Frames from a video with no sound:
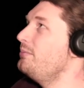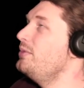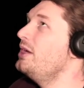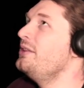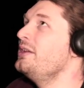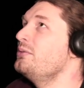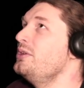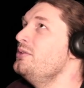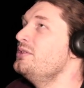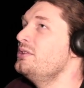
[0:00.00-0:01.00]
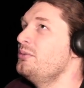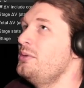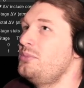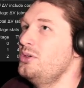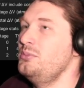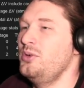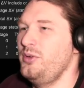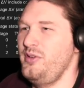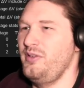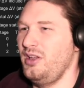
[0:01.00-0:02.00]
I think we're using the one probe
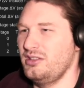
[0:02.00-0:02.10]
we've unlocked.